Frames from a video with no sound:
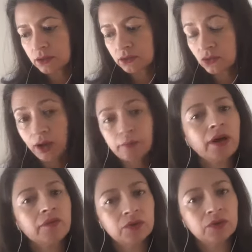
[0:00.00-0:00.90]

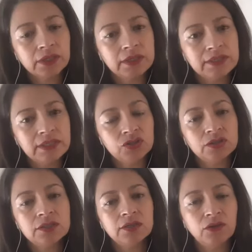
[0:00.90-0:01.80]
nonprofit
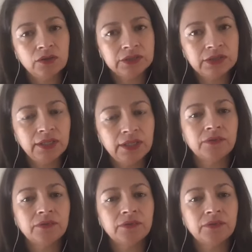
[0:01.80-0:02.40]
organizations in New York City,